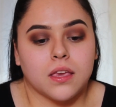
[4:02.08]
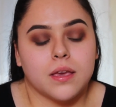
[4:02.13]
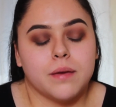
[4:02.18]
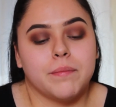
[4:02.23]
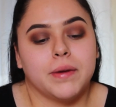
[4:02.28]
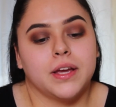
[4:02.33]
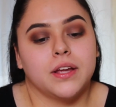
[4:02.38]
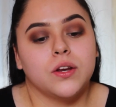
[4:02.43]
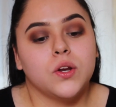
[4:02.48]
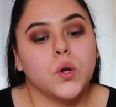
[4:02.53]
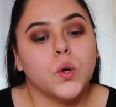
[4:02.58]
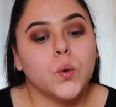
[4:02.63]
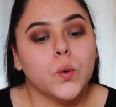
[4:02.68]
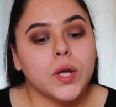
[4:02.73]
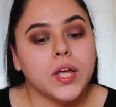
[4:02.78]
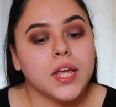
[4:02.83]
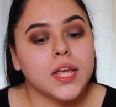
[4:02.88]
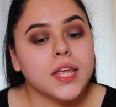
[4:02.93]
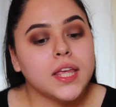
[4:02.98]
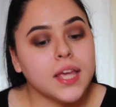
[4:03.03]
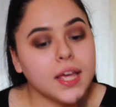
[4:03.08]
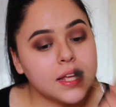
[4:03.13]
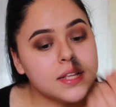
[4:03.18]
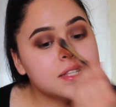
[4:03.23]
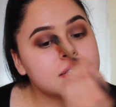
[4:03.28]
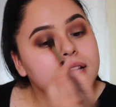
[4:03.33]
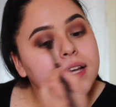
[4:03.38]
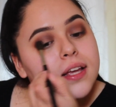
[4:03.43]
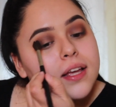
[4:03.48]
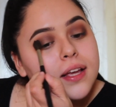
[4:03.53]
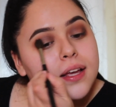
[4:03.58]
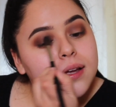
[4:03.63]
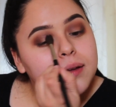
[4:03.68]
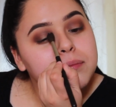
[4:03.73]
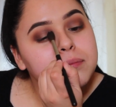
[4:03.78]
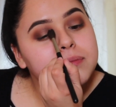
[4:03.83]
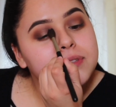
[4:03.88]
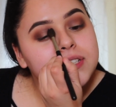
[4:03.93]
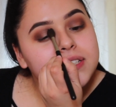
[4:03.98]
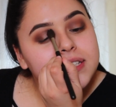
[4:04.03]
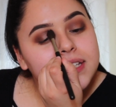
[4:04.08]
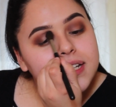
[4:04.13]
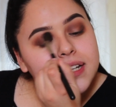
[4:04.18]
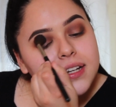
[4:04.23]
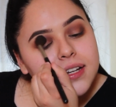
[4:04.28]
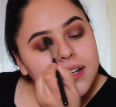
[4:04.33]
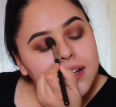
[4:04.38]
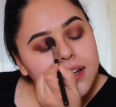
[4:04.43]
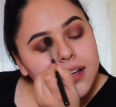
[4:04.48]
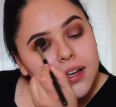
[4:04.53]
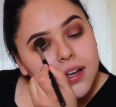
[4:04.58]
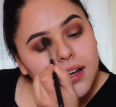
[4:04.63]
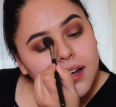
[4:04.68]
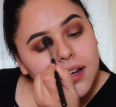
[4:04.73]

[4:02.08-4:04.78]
Am I annoying? Yes, I am. Just kidding.